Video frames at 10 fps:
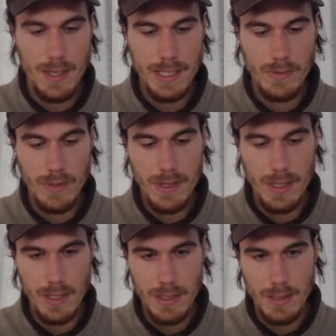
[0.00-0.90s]
that's where I
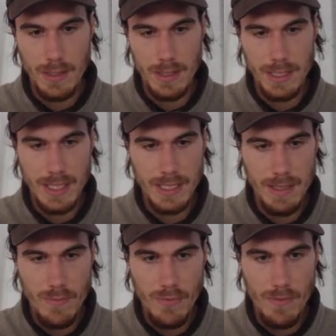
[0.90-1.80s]
think that this
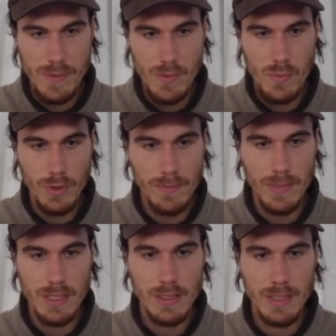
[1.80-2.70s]
essay probably
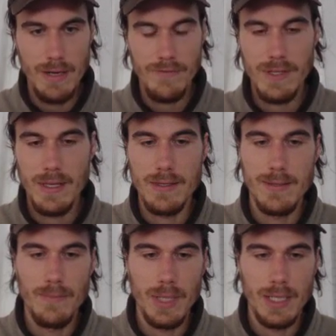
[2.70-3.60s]
wouldn't be good enough
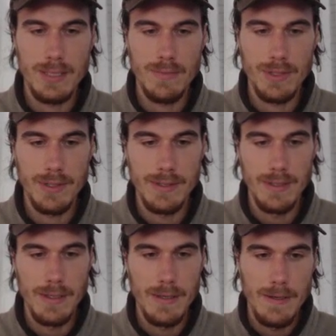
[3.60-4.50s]
to pass,
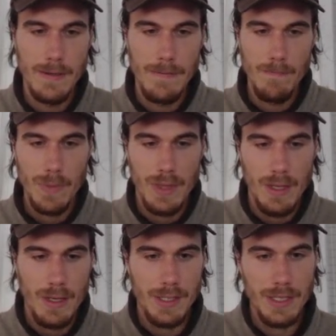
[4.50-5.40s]
because
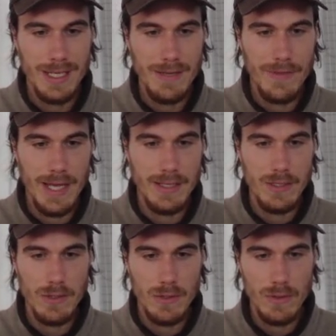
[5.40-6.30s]
I'd only give
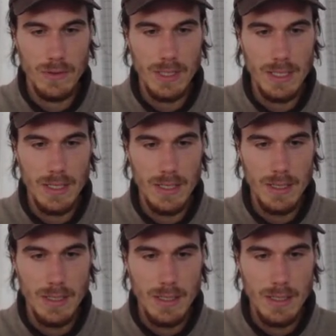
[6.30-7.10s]
that a 2. The